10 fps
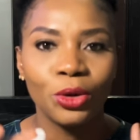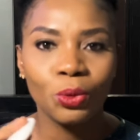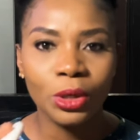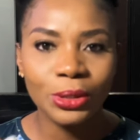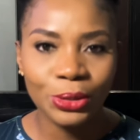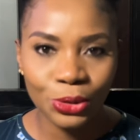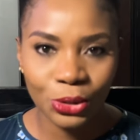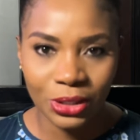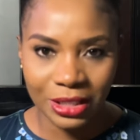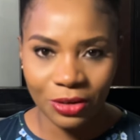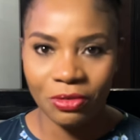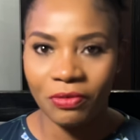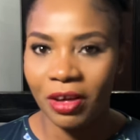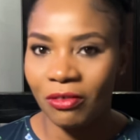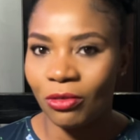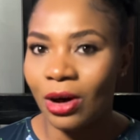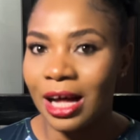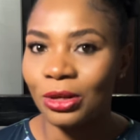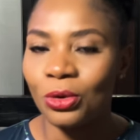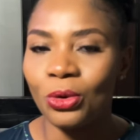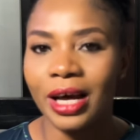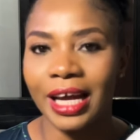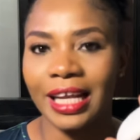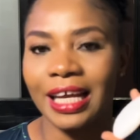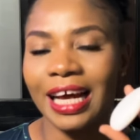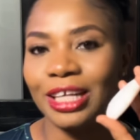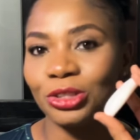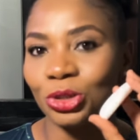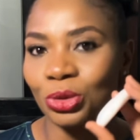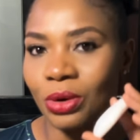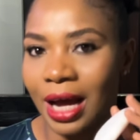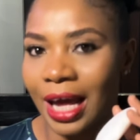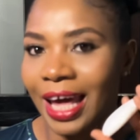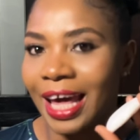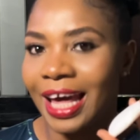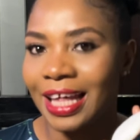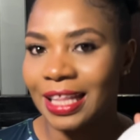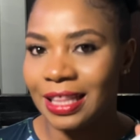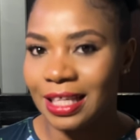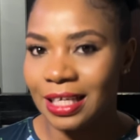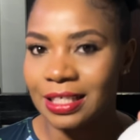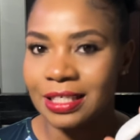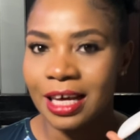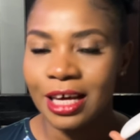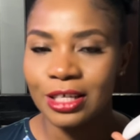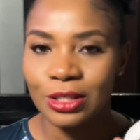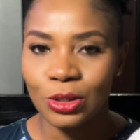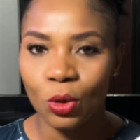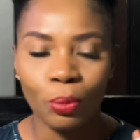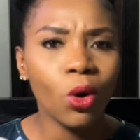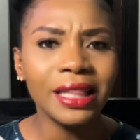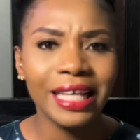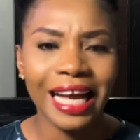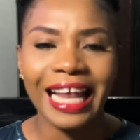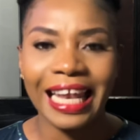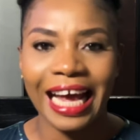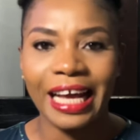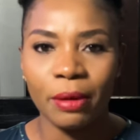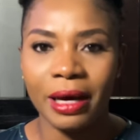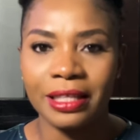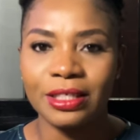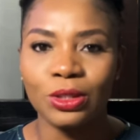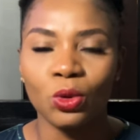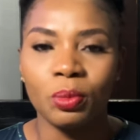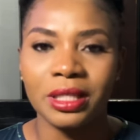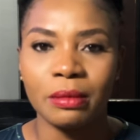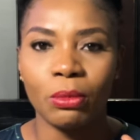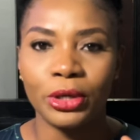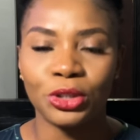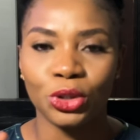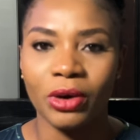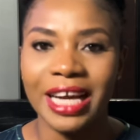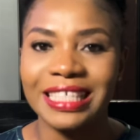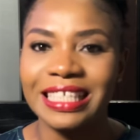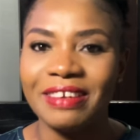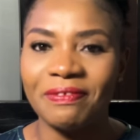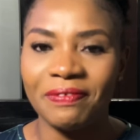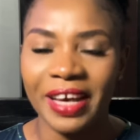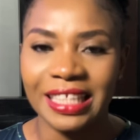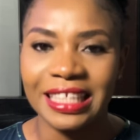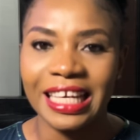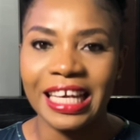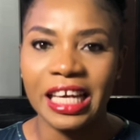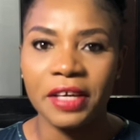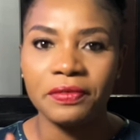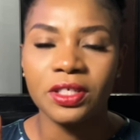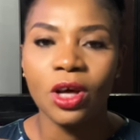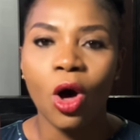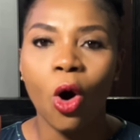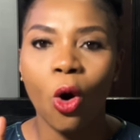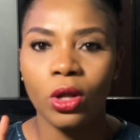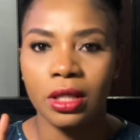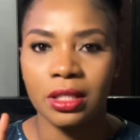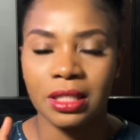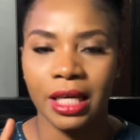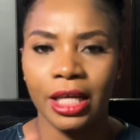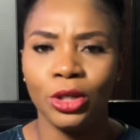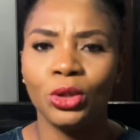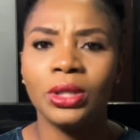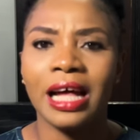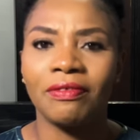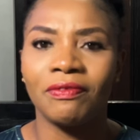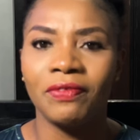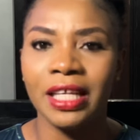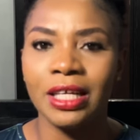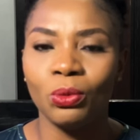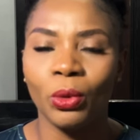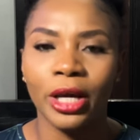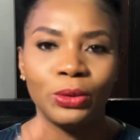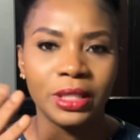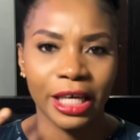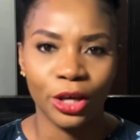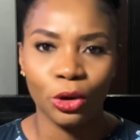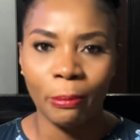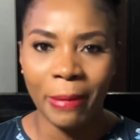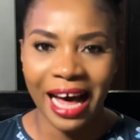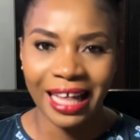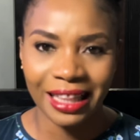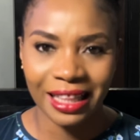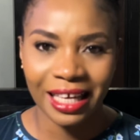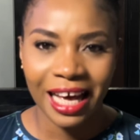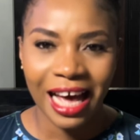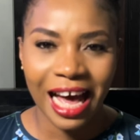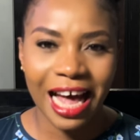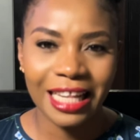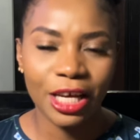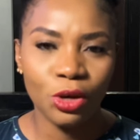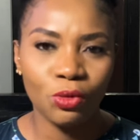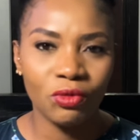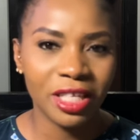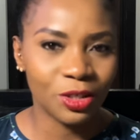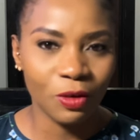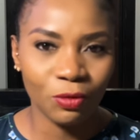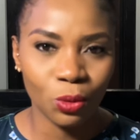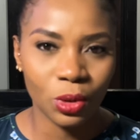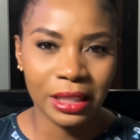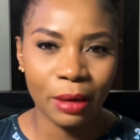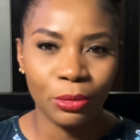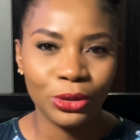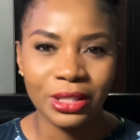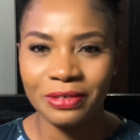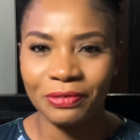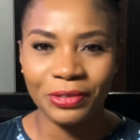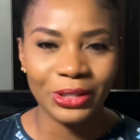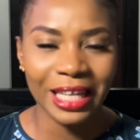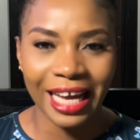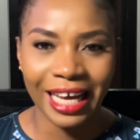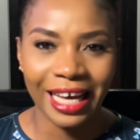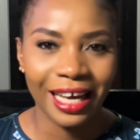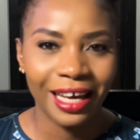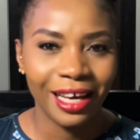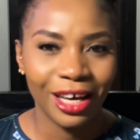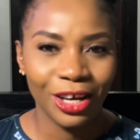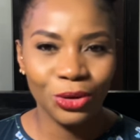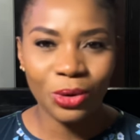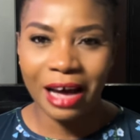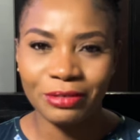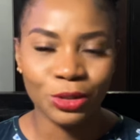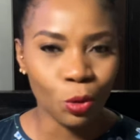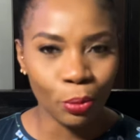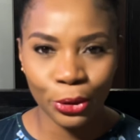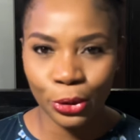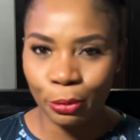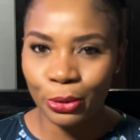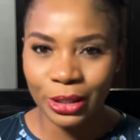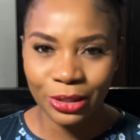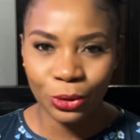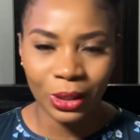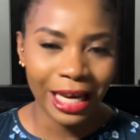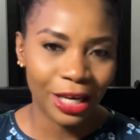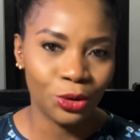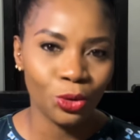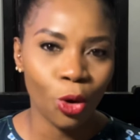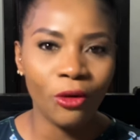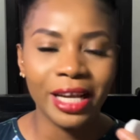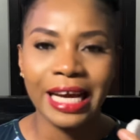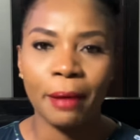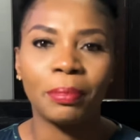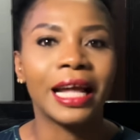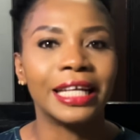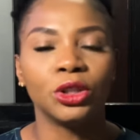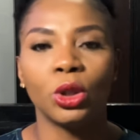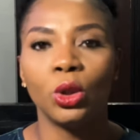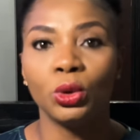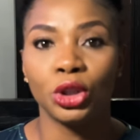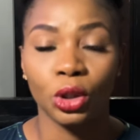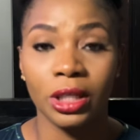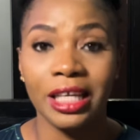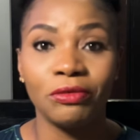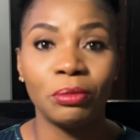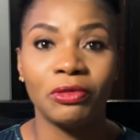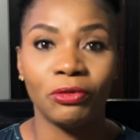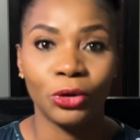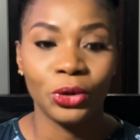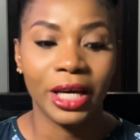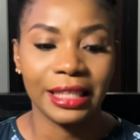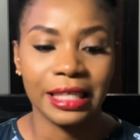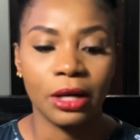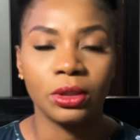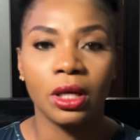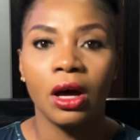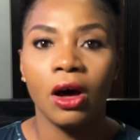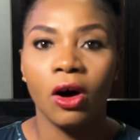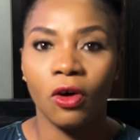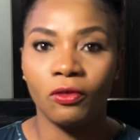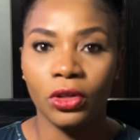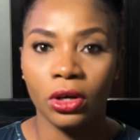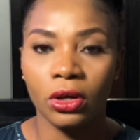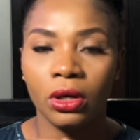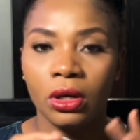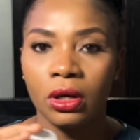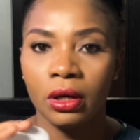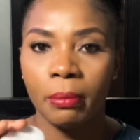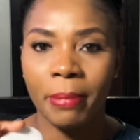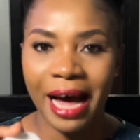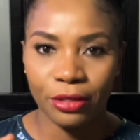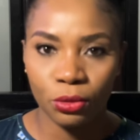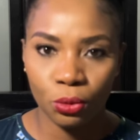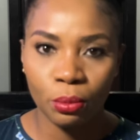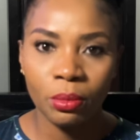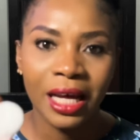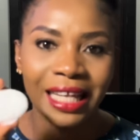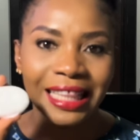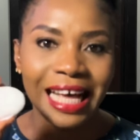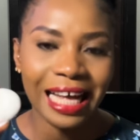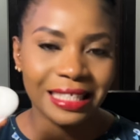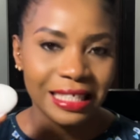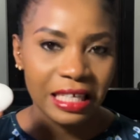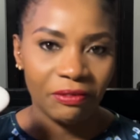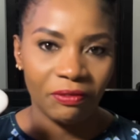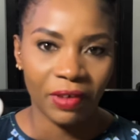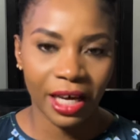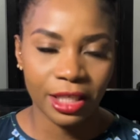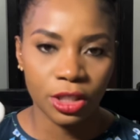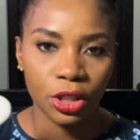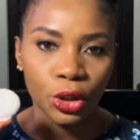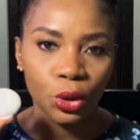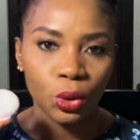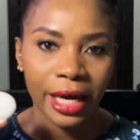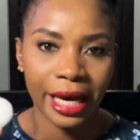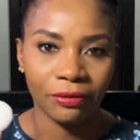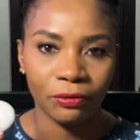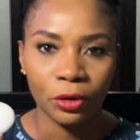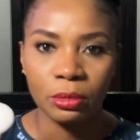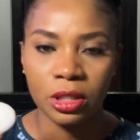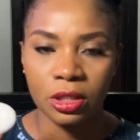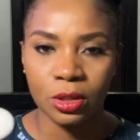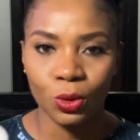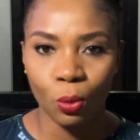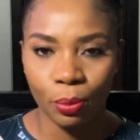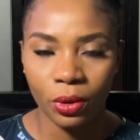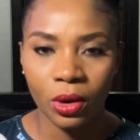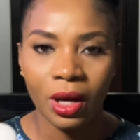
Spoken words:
you want to do yourself a favor and go ahead and try this soap. One thing I like about this soap is the moisturizing effect it gives on the skin. You know that feeling when you take your bath and then you rinse off the water, but you still feel like you soap on your body or like you already applied your lotion even before you get out of the bathroom. That's the effect you get from this soap.